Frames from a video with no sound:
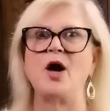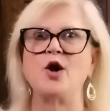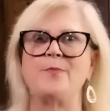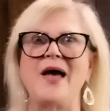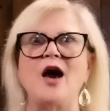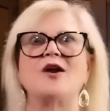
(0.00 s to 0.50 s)

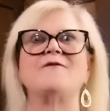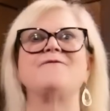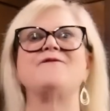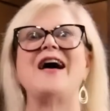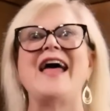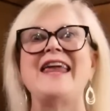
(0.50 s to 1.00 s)
Butter Powder.
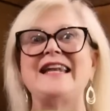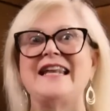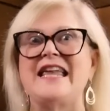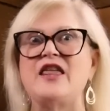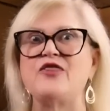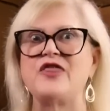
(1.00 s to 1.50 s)

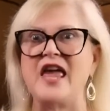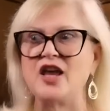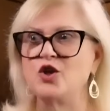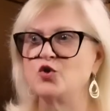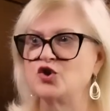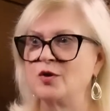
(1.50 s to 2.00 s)
Finally,
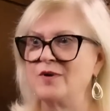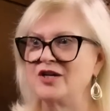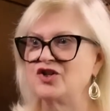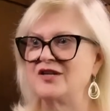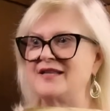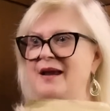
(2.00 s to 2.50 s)
thank you so
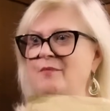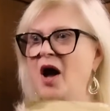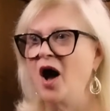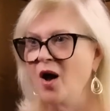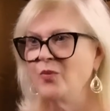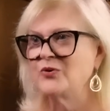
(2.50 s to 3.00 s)
much because I'm
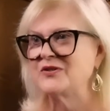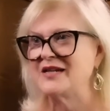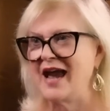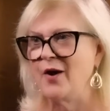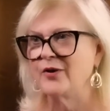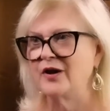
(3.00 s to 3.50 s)
almost
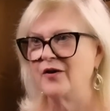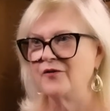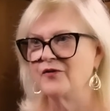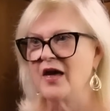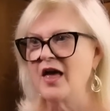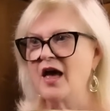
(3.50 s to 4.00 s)
out
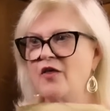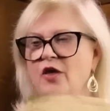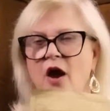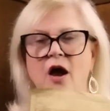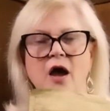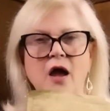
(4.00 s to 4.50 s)
of the
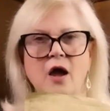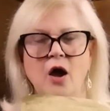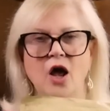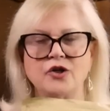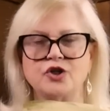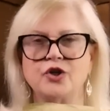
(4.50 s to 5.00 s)

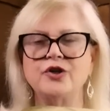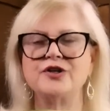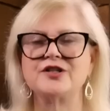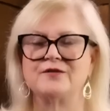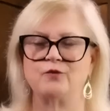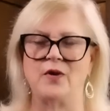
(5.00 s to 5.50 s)

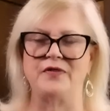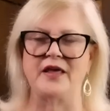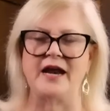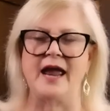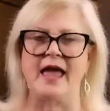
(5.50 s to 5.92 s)
alternative one that I